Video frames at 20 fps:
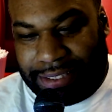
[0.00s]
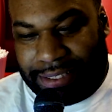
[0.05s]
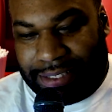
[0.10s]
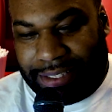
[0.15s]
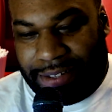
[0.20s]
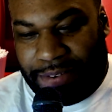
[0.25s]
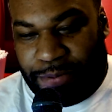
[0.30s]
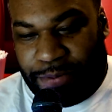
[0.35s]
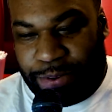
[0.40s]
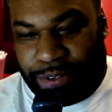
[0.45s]

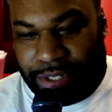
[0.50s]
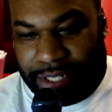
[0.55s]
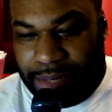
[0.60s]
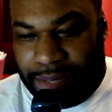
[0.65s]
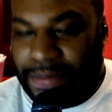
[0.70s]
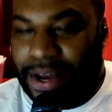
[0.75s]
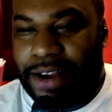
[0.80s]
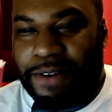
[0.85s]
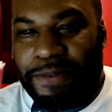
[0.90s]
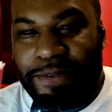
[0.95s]
for
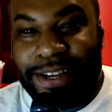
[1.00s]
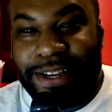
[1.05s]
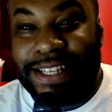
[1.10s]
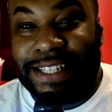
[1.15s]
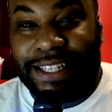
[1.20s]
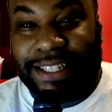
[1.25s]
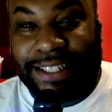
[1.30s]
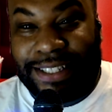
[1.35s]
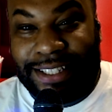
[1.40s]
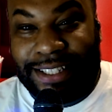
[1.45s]
some odd
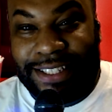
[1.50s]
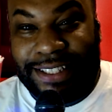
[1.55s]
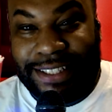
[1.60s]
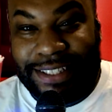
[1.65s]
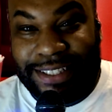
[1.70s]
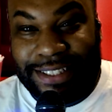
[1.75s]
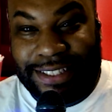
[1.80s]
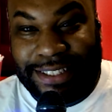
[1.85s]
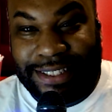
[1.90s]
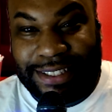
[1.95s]
reason,
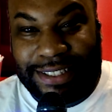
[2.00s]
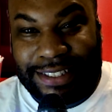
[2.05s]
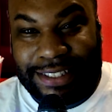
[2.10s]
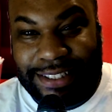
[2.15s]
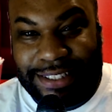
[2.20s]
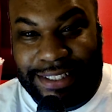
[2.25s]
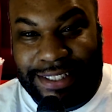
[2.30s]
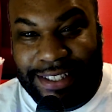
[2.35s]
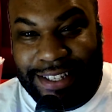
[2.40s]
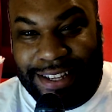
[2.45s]

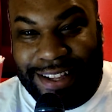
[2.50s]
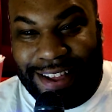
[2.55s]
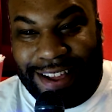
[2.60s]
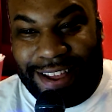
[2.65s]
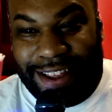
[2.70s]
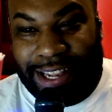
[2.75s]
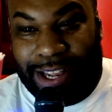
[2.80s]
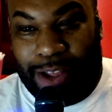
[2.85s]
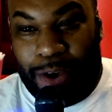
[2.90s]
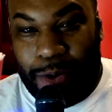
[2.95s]

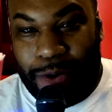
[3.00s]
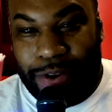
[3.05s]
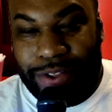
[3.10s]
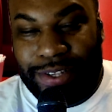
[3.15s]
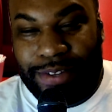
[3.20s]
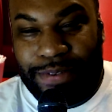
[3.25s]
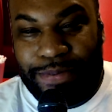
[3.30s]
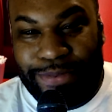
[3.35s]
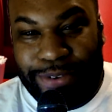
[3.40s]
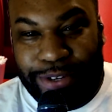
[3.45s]

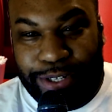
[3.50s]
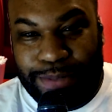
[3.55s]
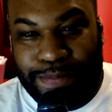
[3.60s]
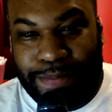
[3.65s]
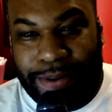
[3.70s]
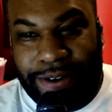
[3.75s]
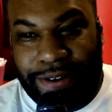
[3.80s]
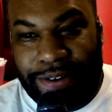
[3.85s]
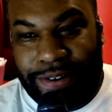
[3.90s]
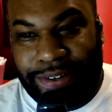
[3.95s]
Lawrence
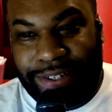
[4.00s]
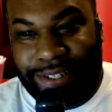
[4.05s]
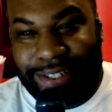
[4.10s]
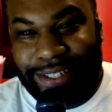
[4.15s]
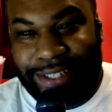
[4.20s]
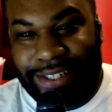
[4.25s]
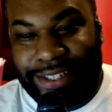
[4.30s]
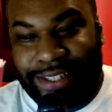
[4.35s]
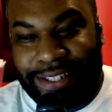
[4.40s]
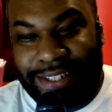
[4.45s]
Fishburne
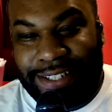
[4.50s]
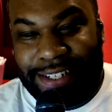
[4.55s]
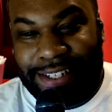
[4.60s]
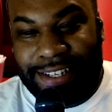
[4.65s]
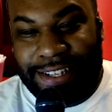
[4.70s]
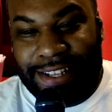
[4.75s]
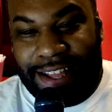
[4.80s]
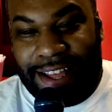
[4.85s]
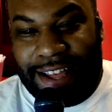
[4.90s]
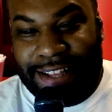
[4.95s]

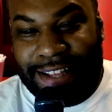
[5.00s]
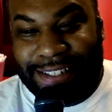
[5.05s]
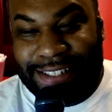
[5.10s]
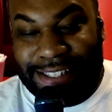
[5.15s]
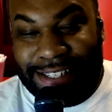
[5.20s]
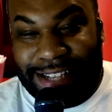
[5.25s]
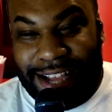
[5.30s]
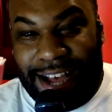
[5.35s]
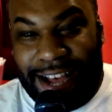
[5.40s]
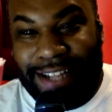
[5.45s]
has
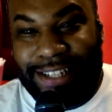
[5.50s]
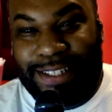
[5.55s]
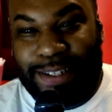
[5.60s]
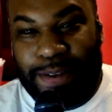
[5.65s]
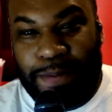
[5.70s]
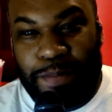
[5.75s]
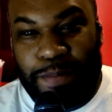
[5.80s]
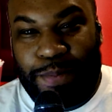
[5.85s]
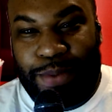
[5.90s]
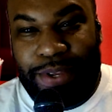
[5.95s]
not
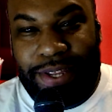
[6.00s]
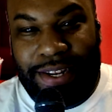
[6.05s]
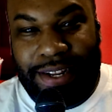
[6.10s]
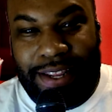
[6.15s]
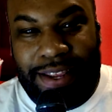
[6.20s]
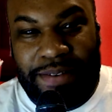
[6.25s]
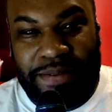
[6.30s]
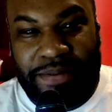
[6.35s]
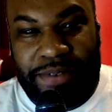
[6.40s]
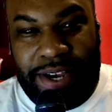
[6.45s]
been
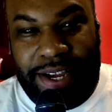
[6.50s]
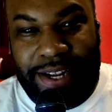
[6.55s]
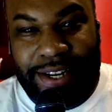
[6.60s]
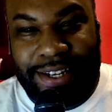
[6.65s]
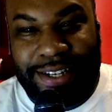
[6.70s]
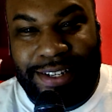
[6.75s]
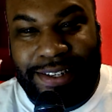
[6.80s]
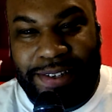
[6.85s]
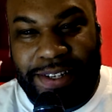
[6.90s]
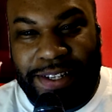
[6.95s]

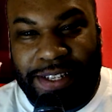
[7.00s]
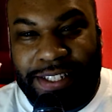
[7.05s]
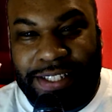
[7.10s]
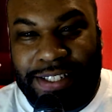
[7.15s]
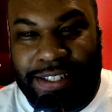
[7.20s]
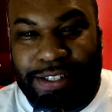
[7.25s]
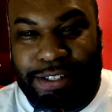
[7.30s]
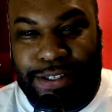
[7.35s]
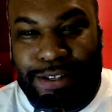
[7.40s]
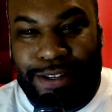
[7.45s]
invited
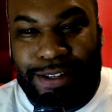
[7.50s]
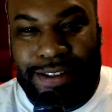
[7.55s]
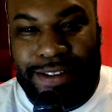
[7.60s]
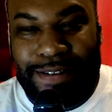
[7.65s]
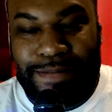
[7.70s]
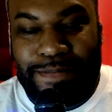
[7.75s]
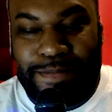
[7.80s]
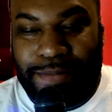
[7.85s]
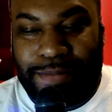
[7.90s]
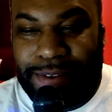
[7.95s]

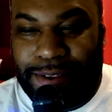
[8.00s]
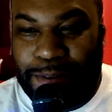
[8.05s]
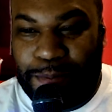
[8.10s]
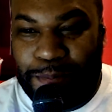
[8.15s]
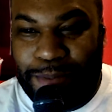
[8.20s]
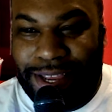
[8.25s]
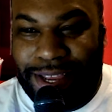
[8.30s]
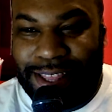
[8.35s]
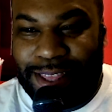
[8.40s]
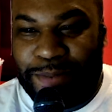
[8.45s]
to
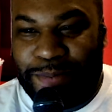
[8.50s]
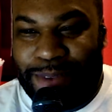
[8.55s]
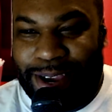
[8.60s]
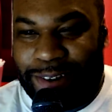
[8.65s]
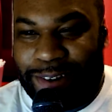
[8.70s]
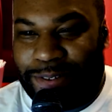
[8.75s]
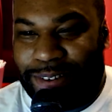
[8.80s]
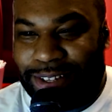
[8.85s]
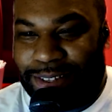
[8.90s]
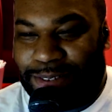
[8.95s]
be in The
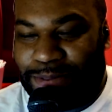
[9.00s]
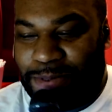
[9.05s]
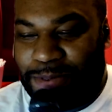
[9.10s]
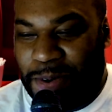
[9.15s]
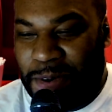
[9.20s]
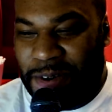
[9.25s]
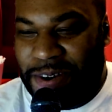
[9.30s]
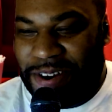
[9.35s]
Matrix 4.